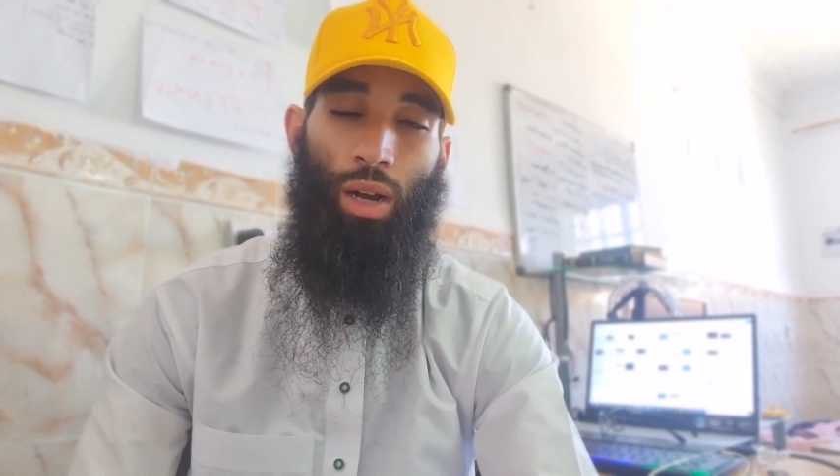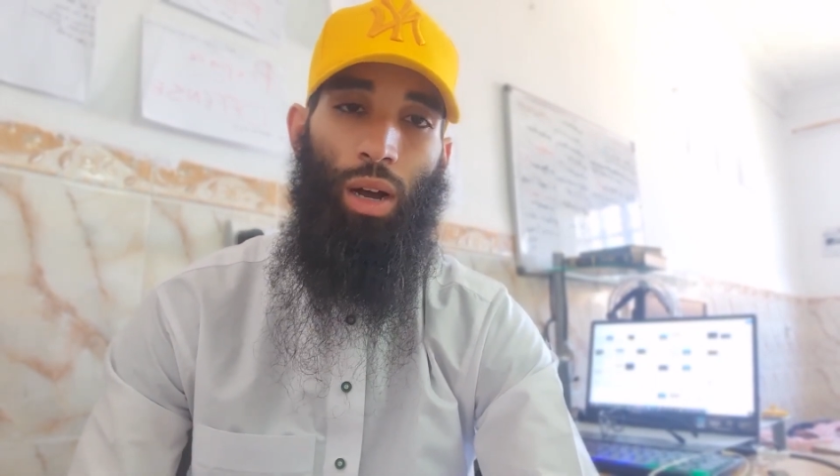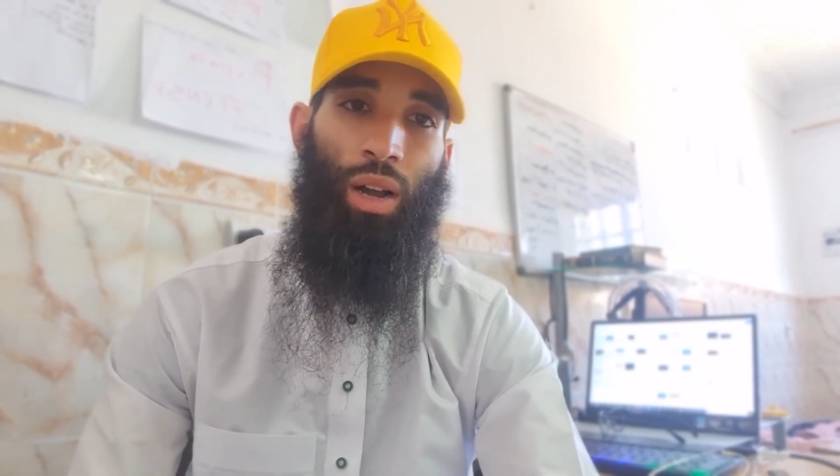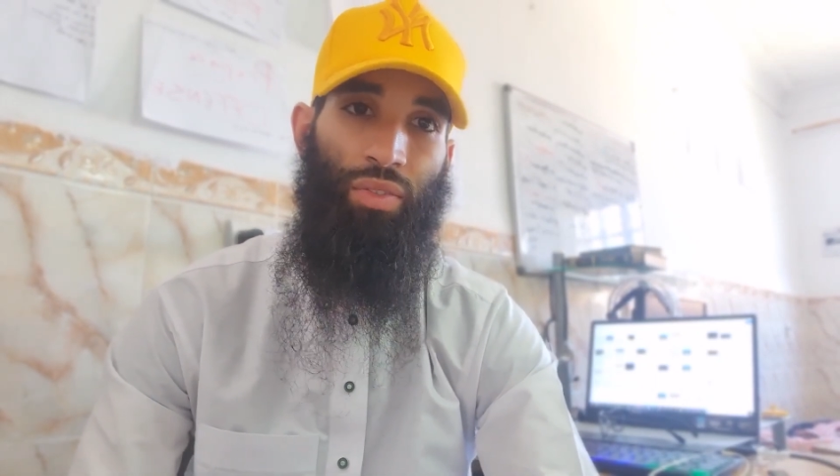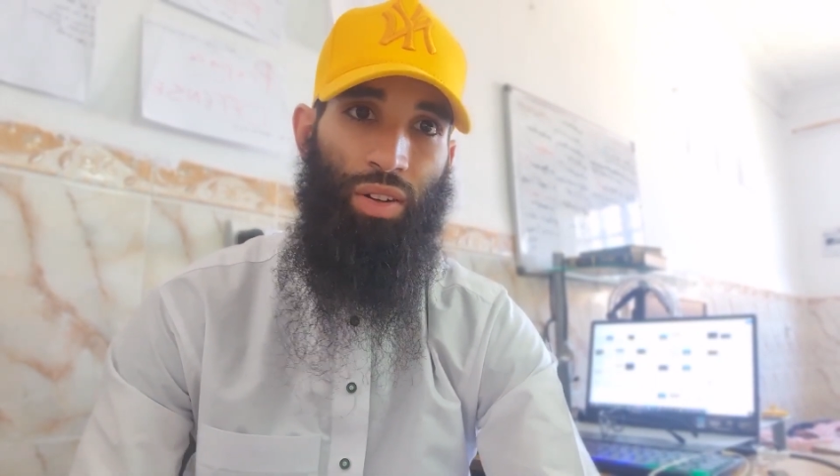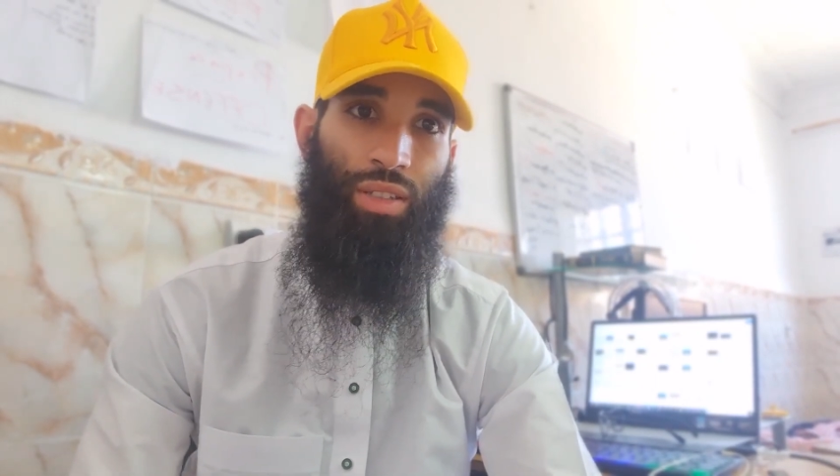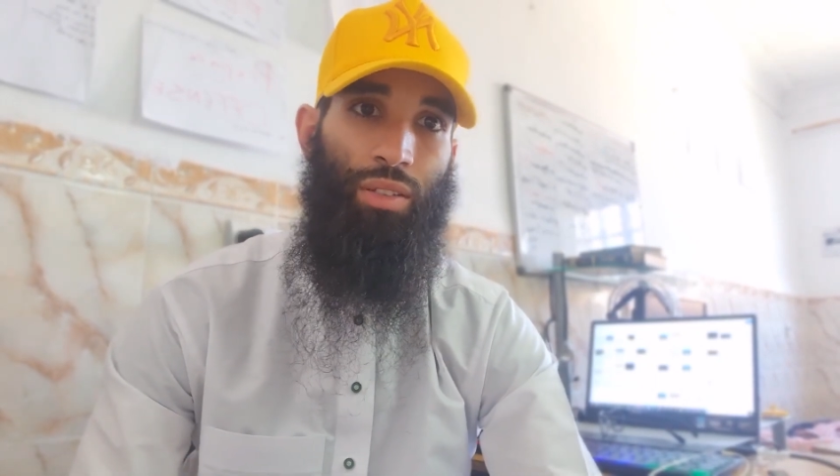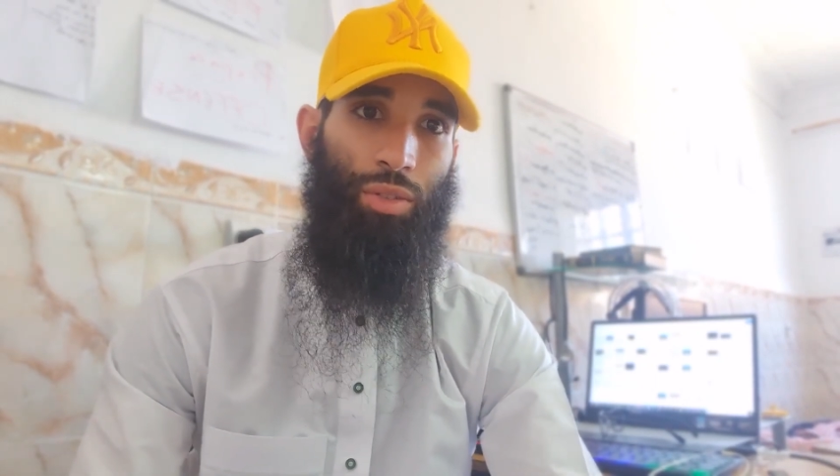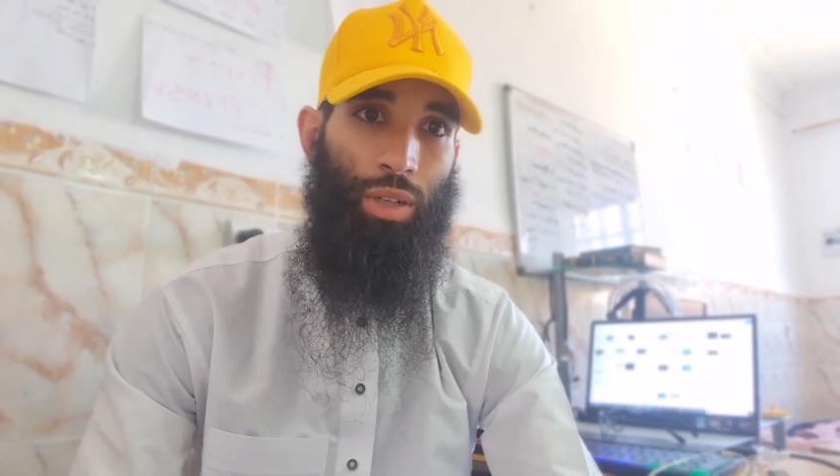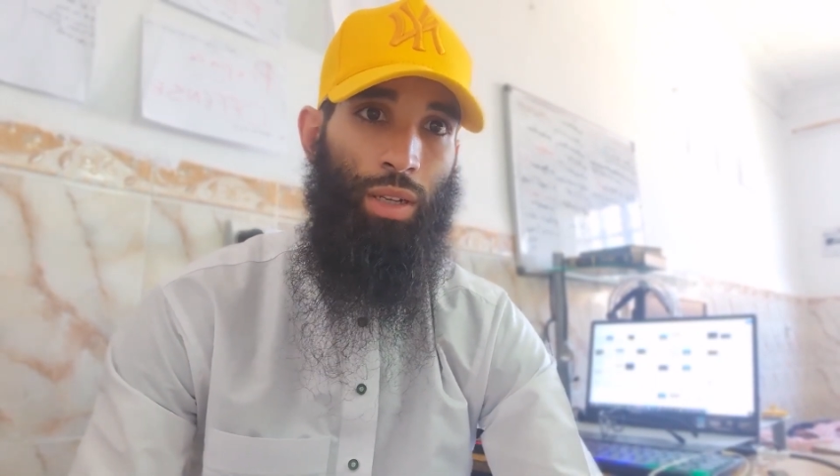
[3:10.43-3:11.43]
I found it
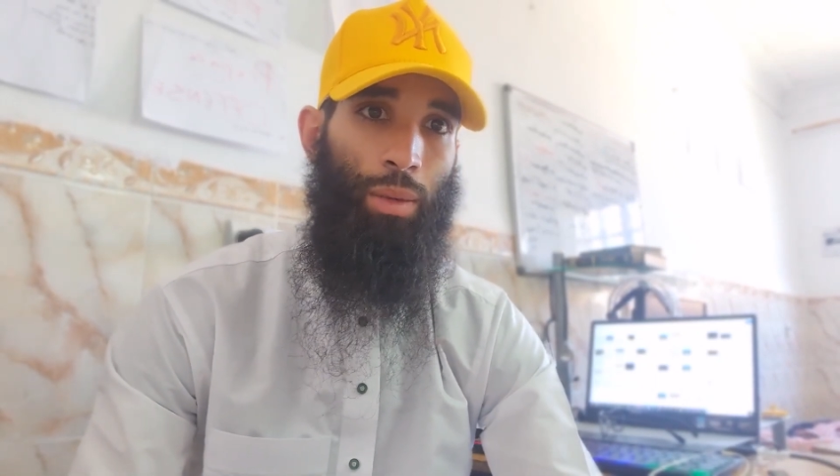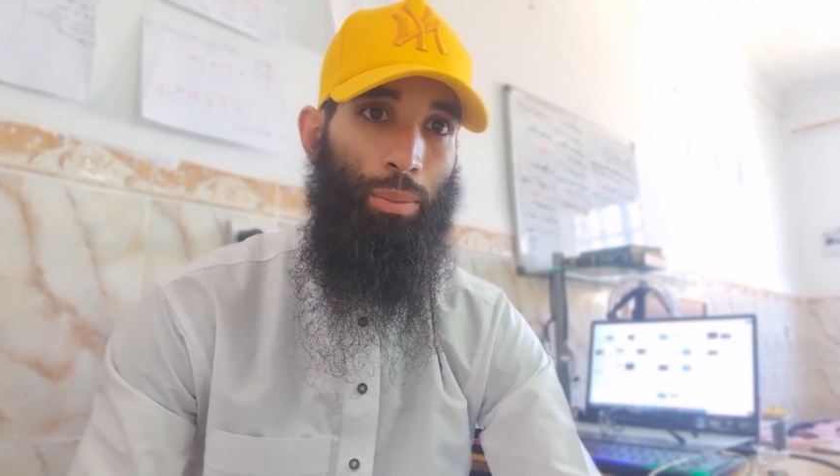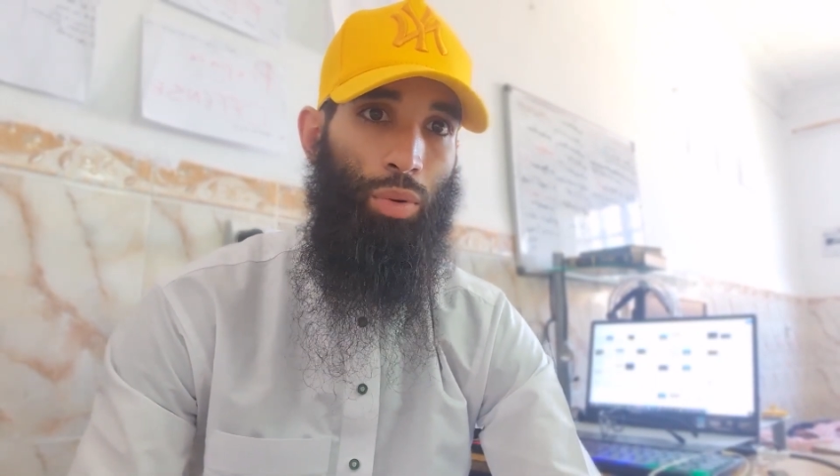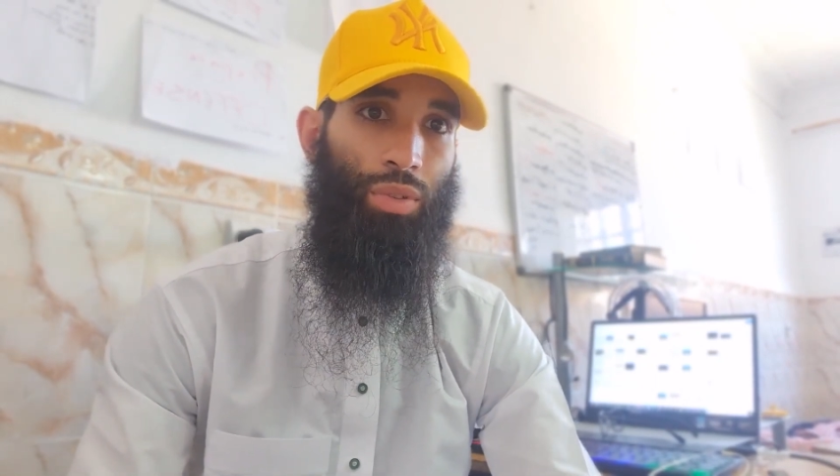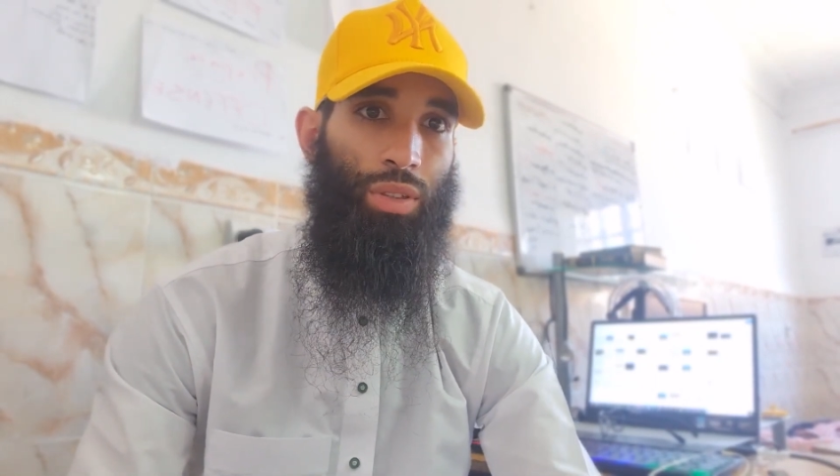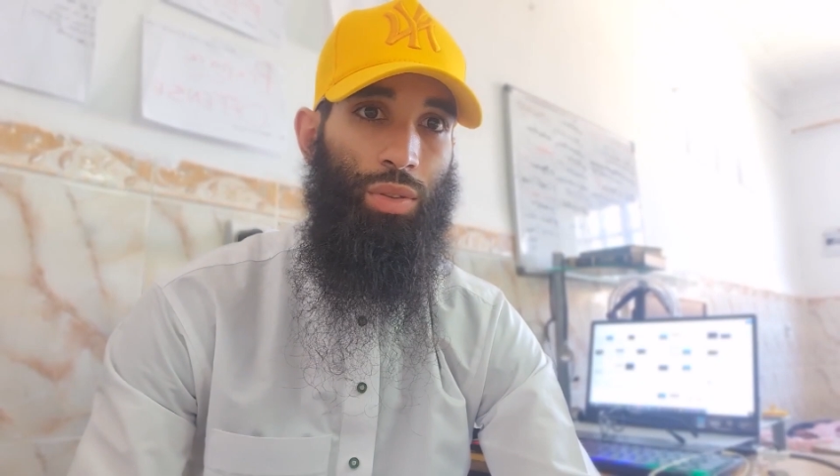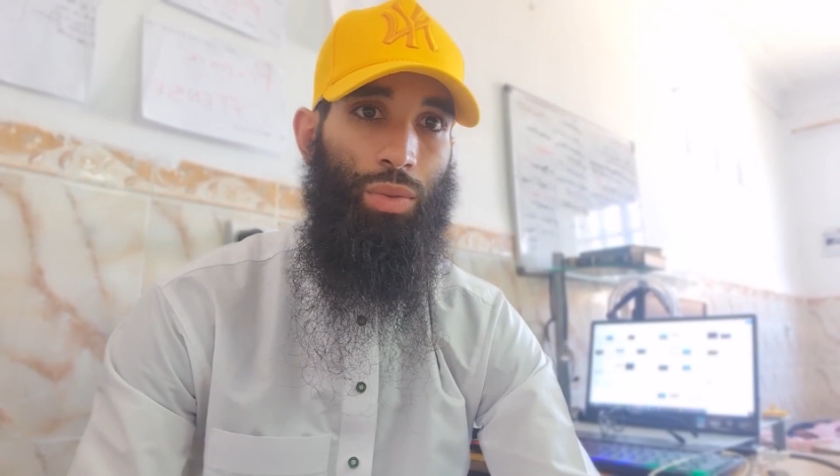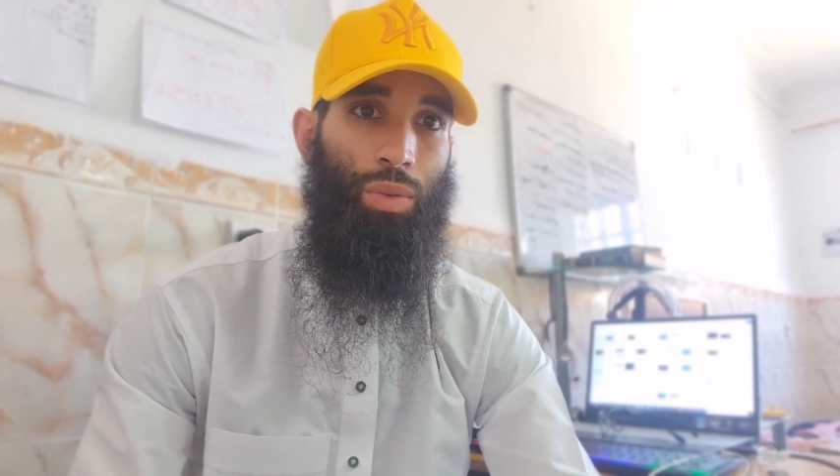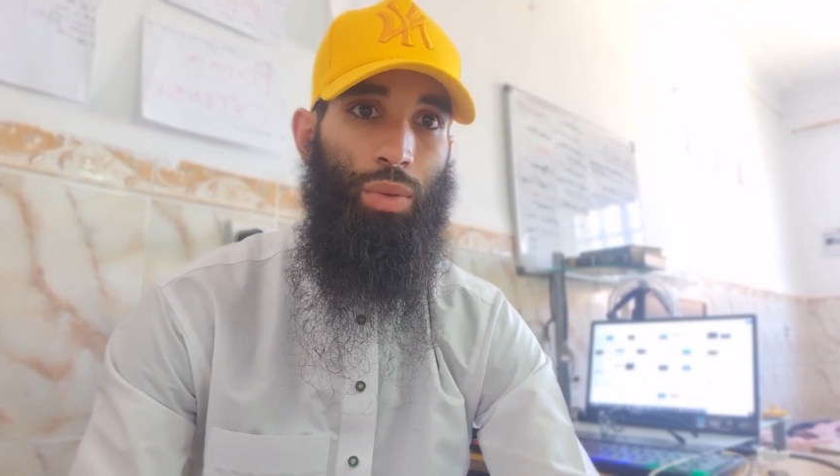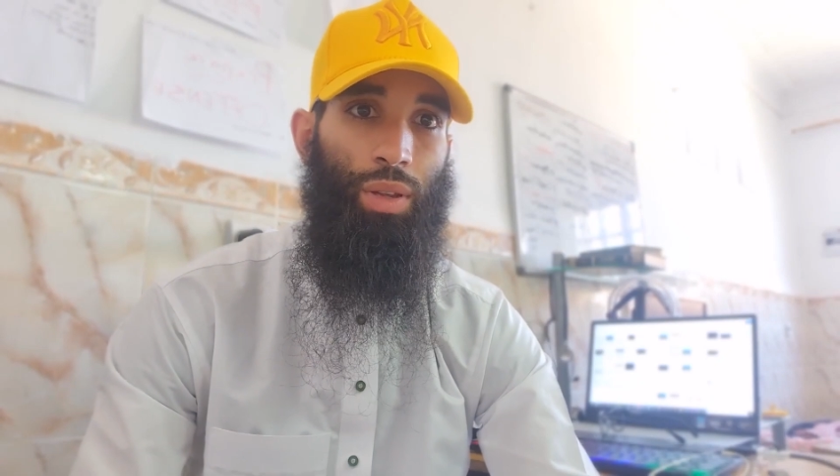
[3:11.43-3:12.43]
really important to
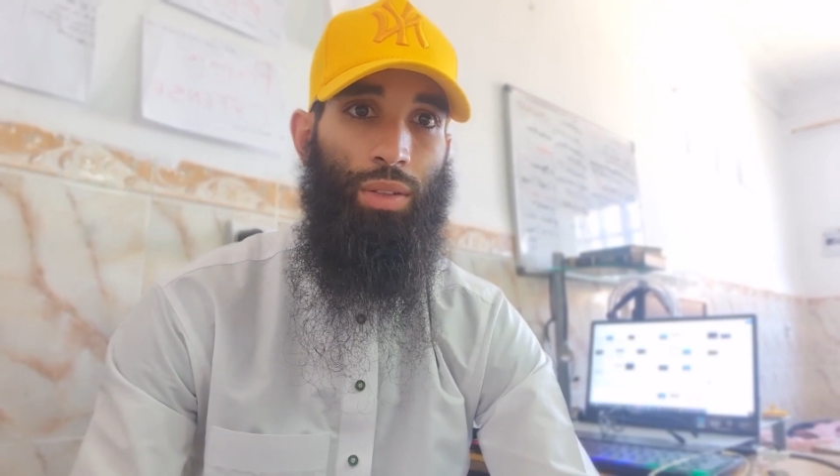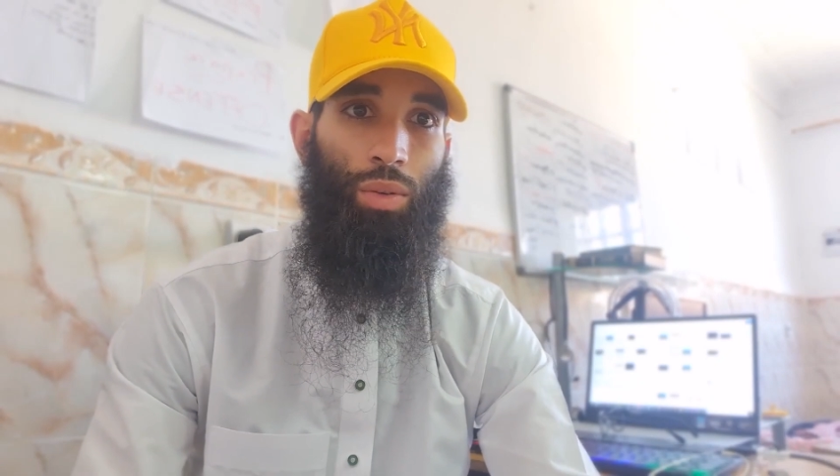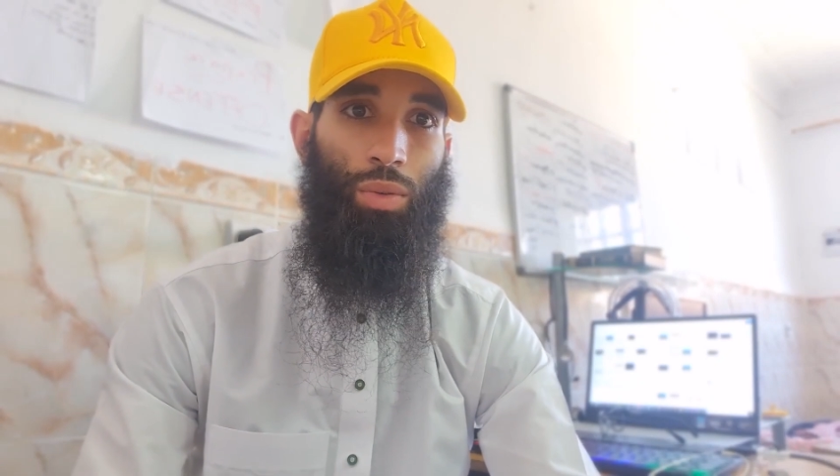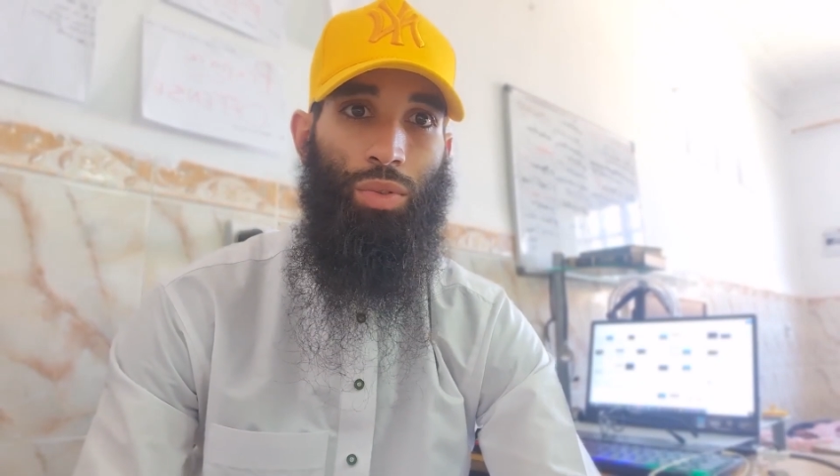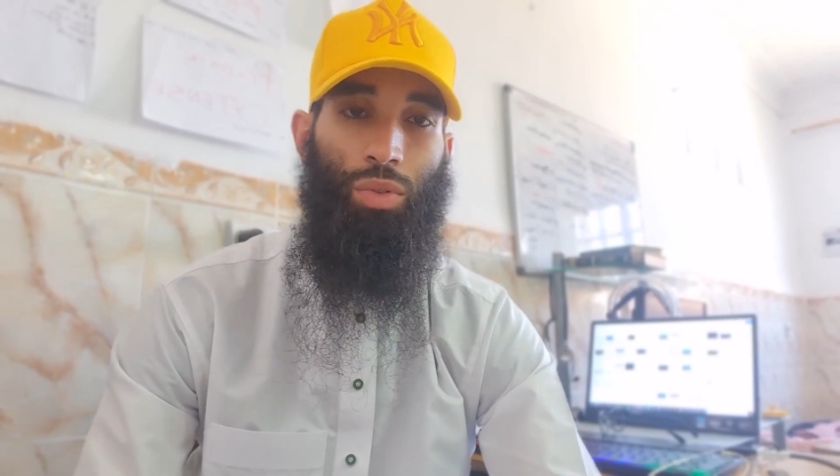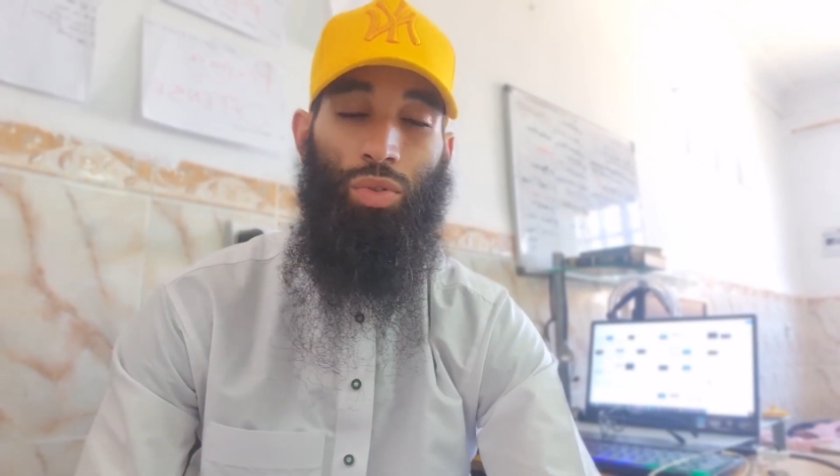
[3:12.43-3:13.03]
do that also.